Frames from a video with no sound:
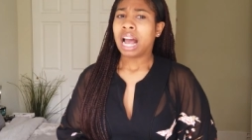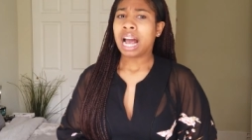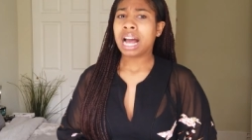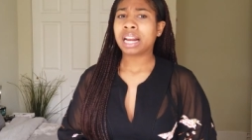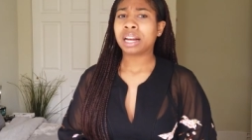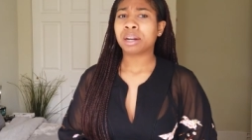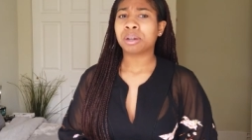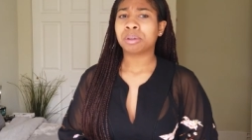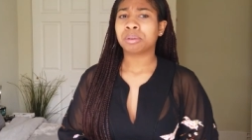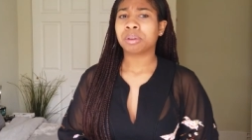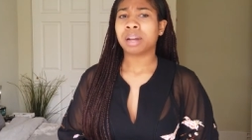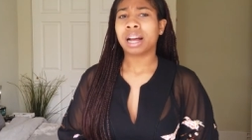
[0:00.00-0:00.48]

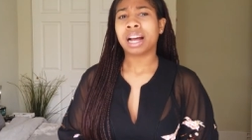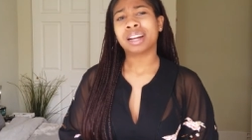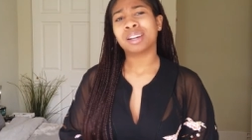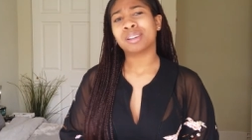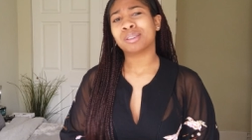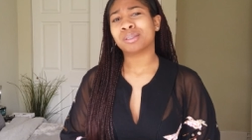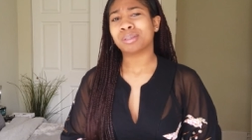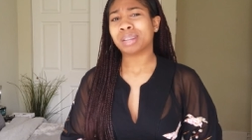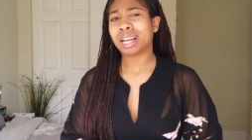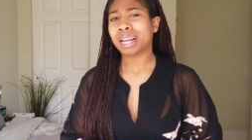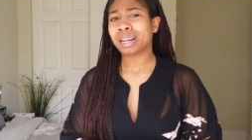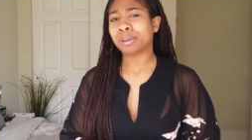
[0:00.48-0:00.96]
I don't, I
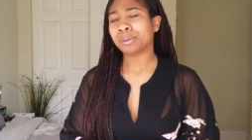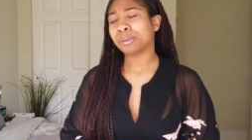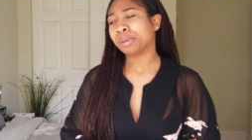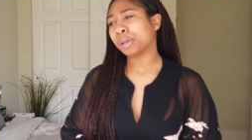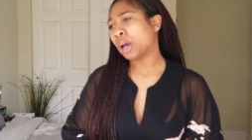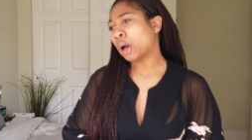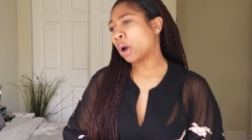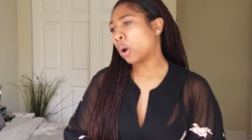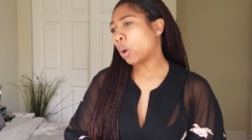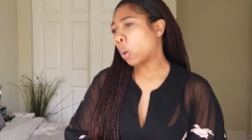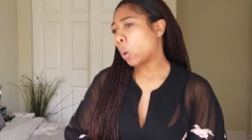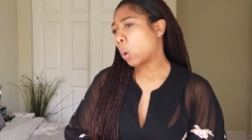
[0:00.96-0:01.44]
don't, I don't
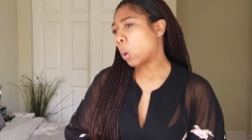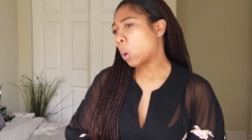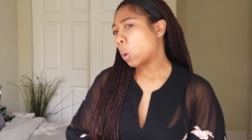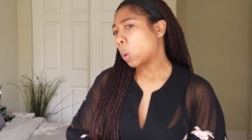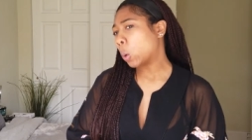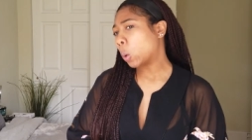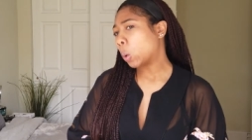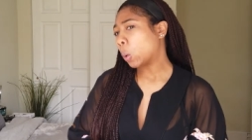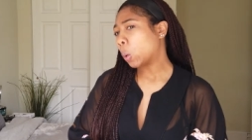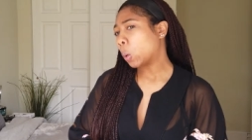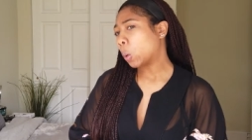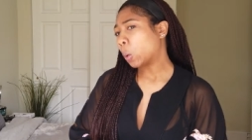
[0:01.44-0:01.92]
know.
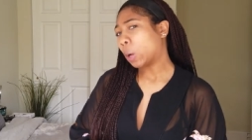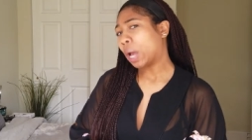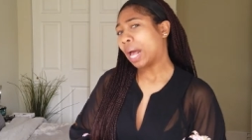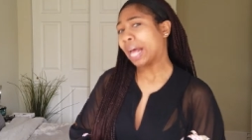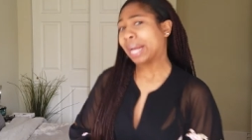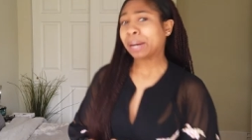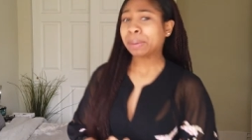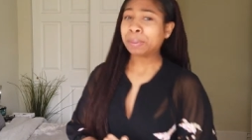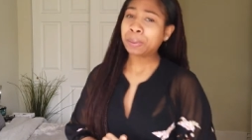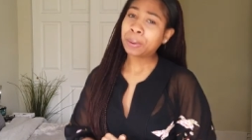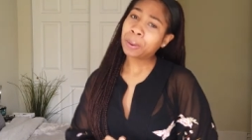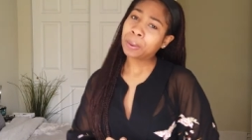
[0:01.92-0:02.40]

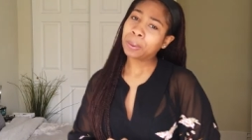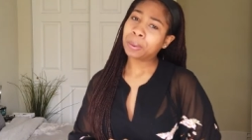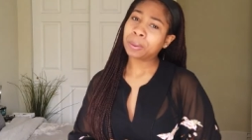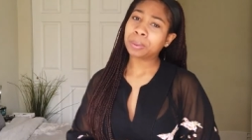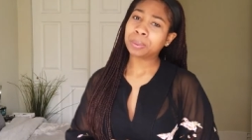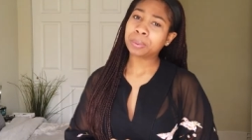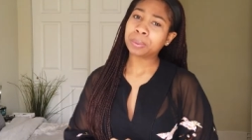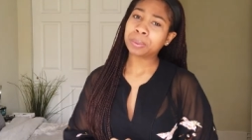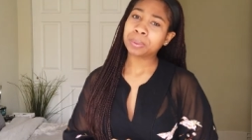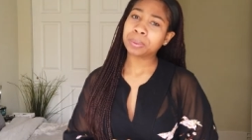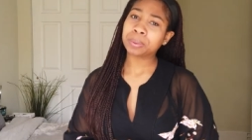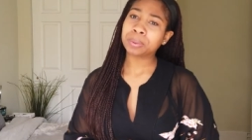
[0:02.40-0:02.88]
I don't know.
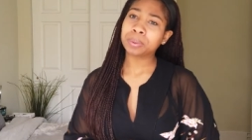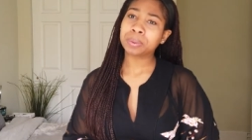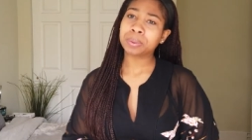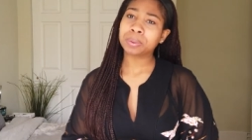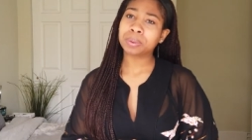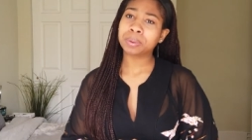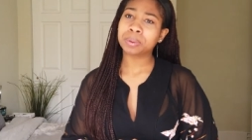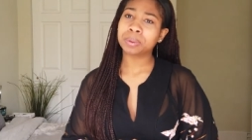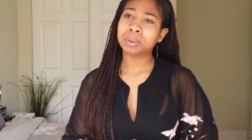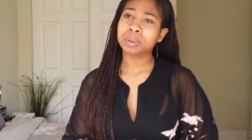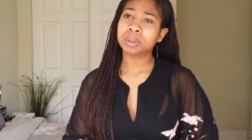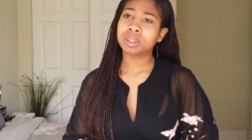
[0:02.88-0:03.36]

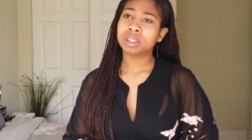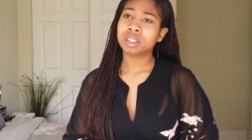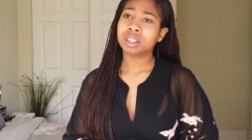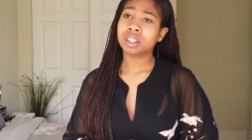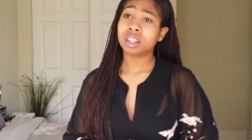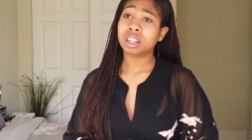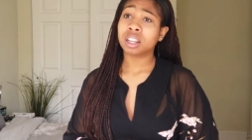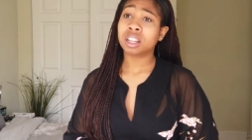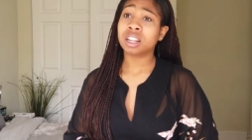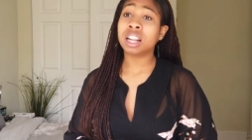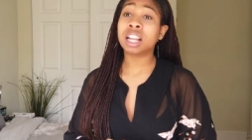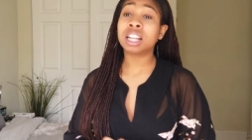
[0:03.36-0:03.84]

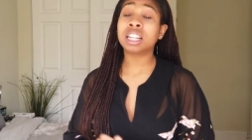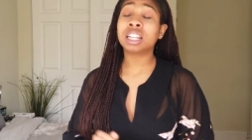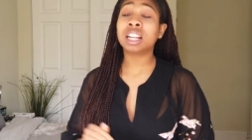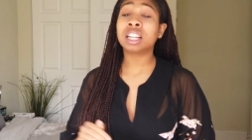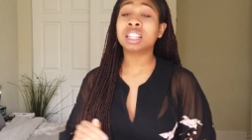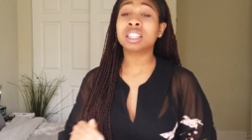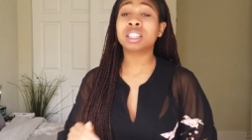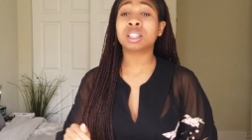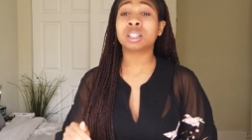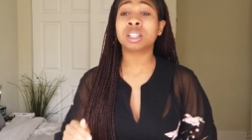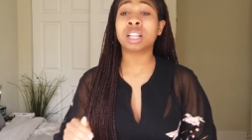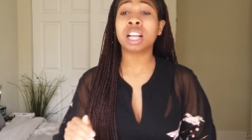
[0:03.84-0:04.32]
And then
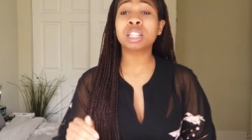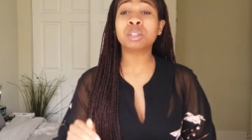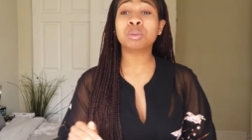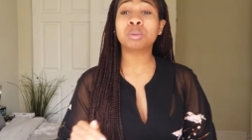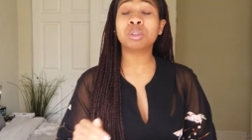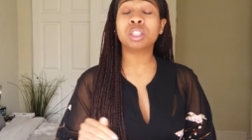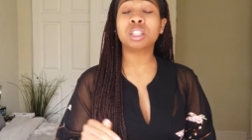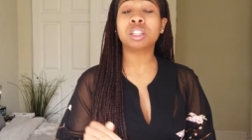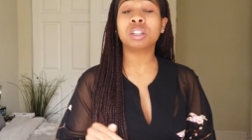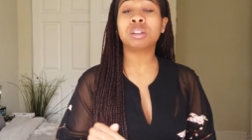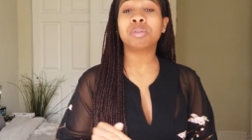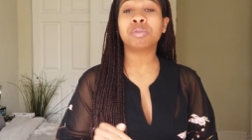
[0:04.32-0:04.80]
that's that's
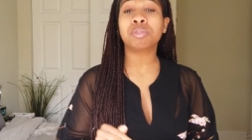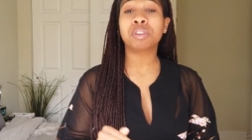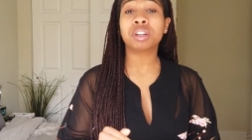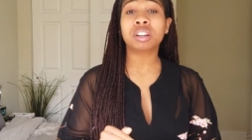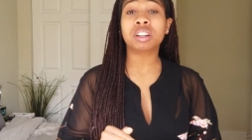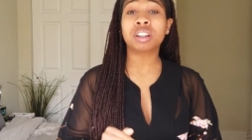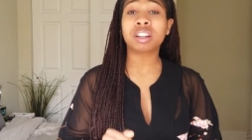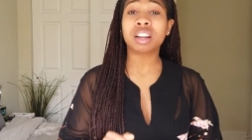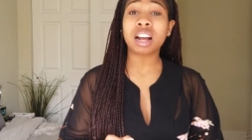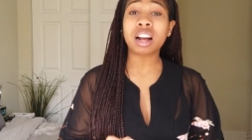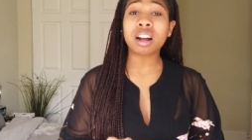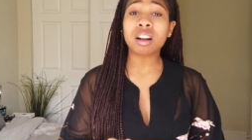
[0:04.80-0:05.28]
when she
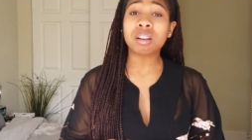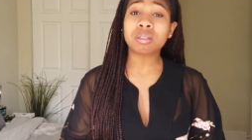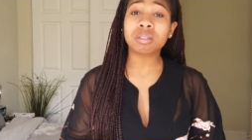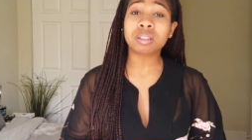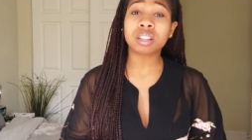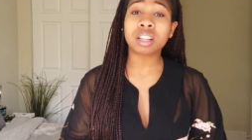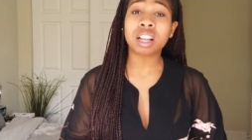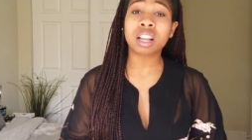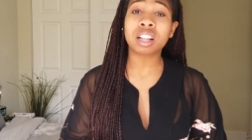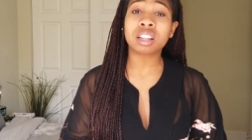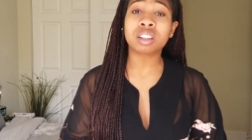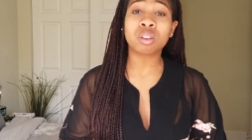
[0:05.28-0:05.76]
figured
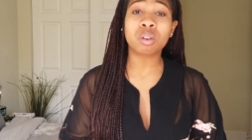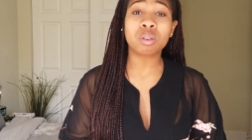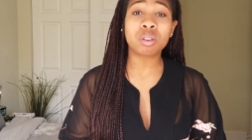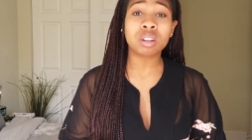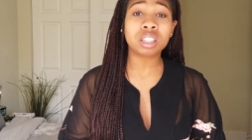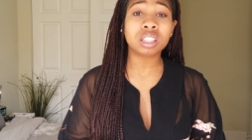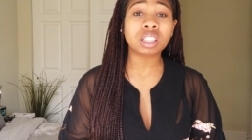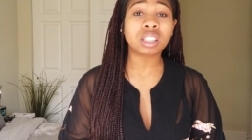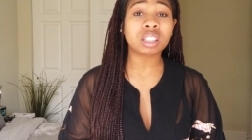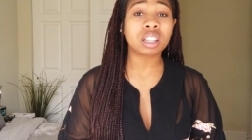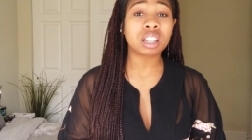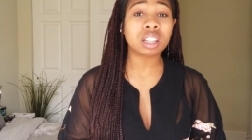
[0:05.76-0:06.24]
out that
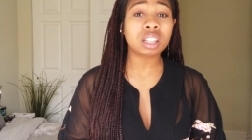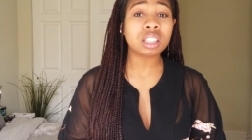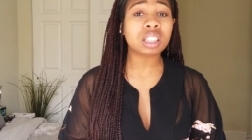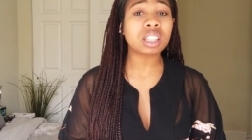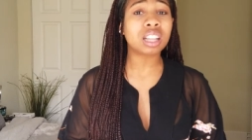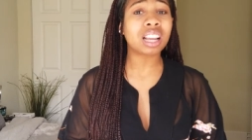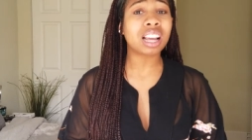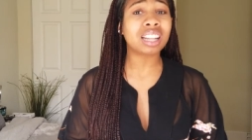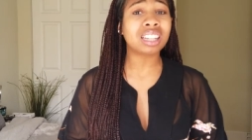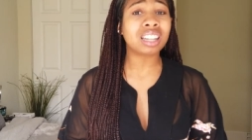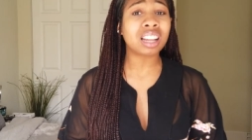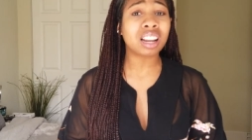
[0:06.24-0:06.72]
Lawrence and
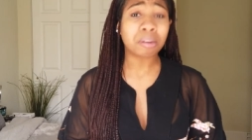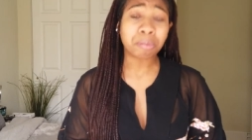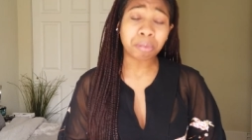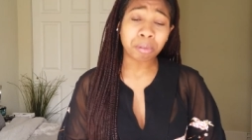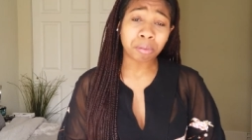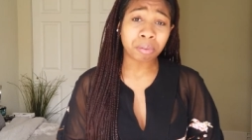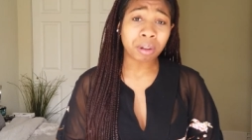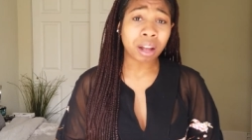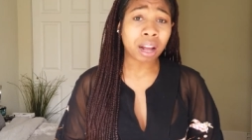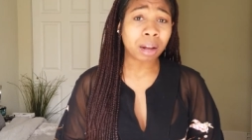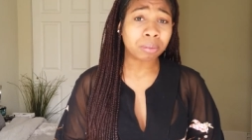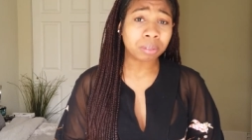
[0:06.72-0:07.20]
Issa had dated
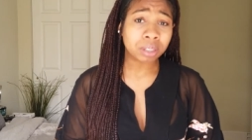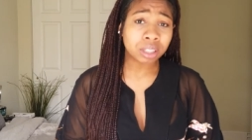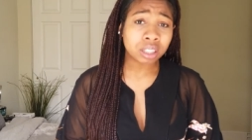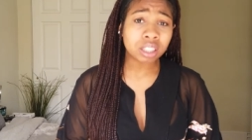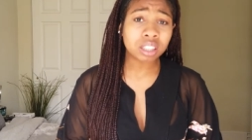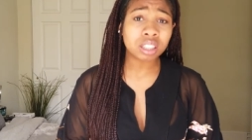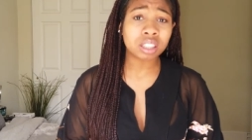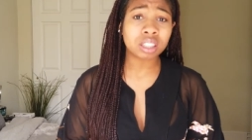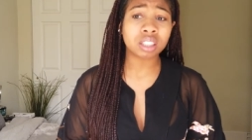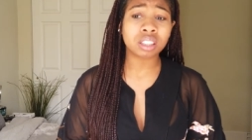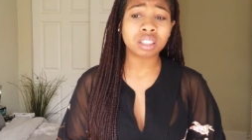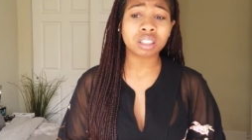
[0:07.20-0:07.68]
for five
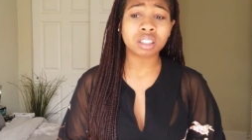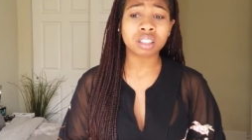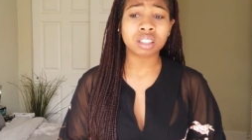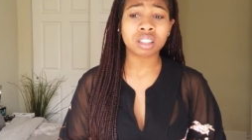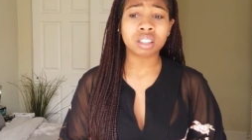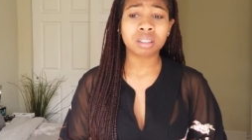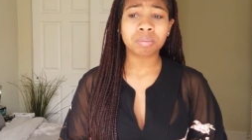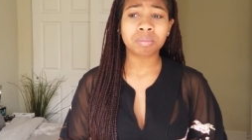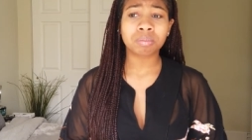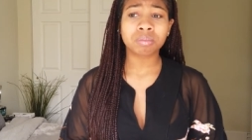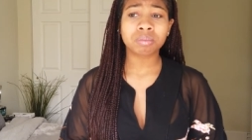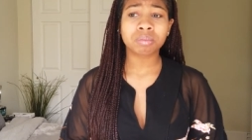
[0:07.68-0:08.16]
years.
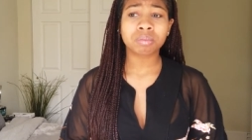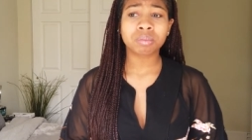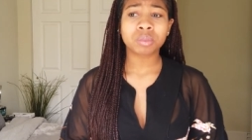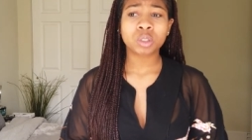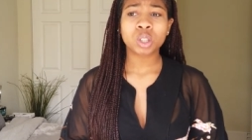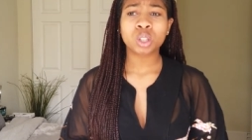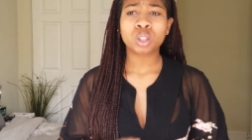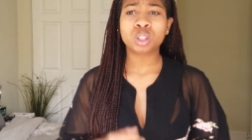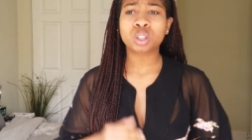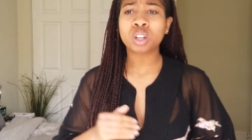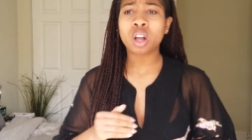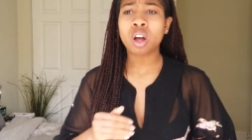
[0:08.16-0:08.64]

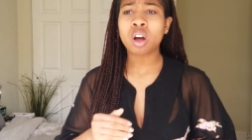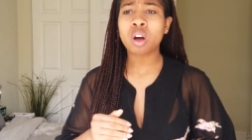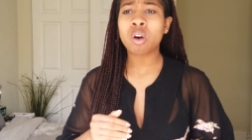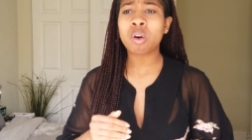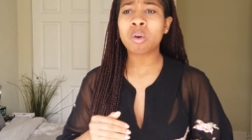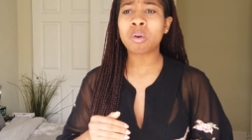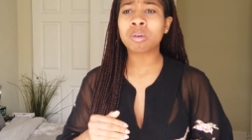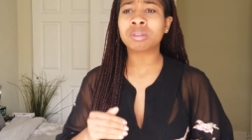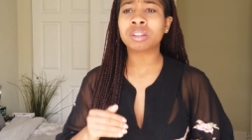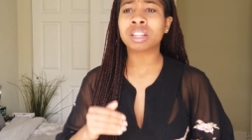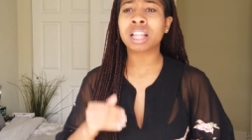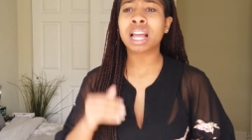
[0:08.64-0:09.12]

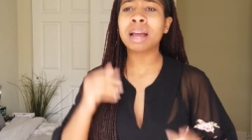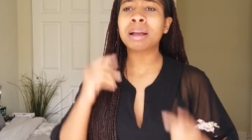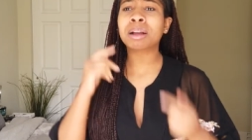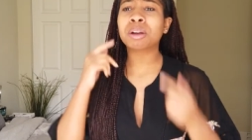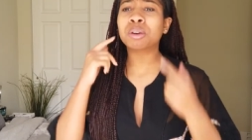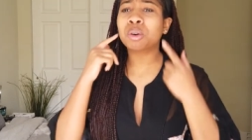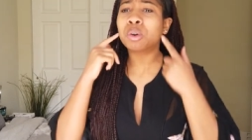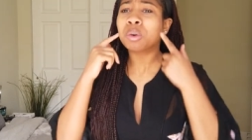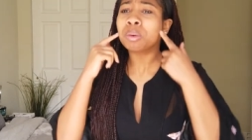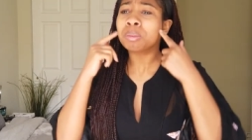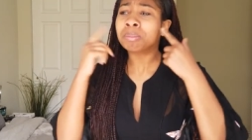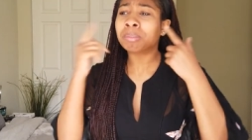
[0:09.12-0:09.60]
So
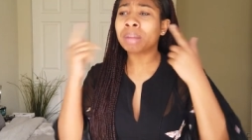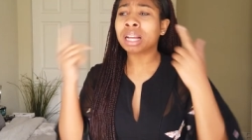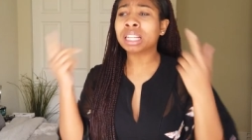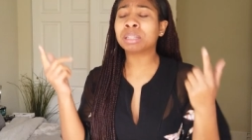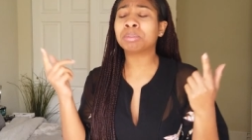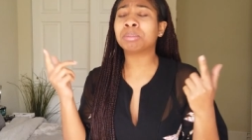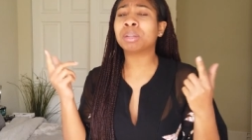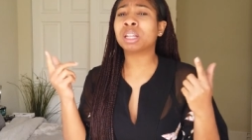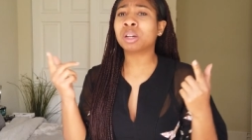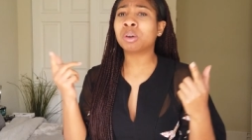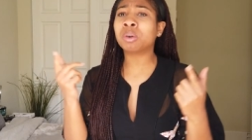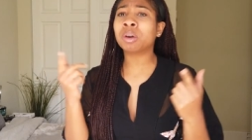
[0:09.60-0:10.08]
that
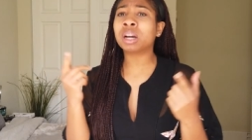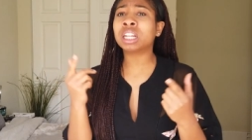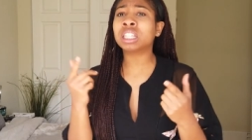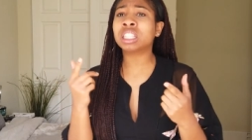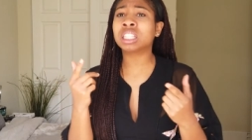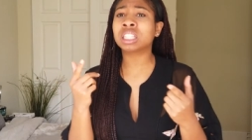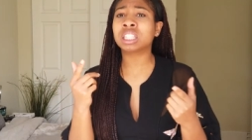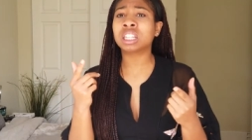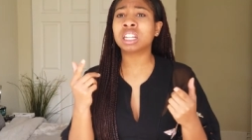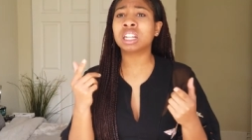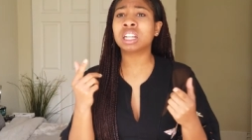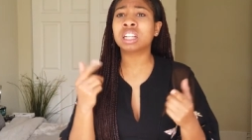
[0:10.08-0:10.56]
makes me
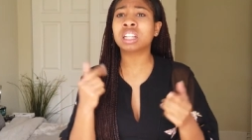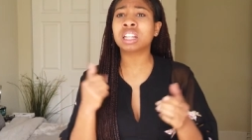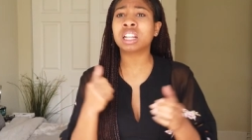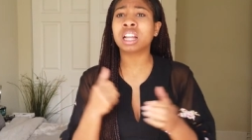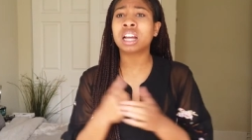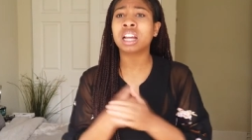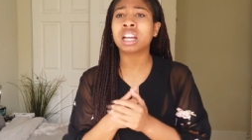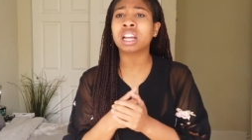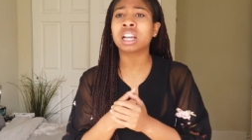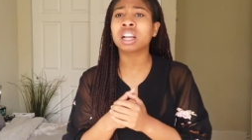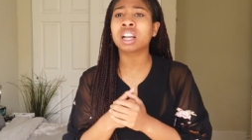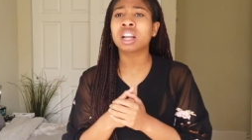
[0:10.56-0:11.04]
question
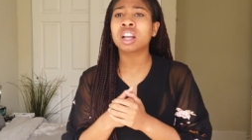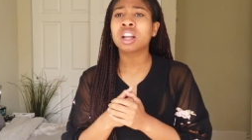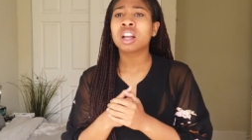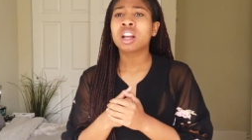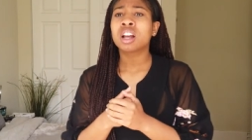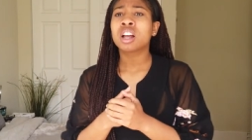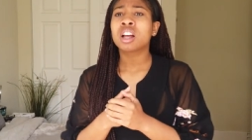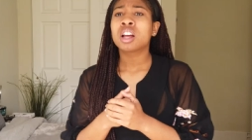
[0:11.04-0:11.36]
like,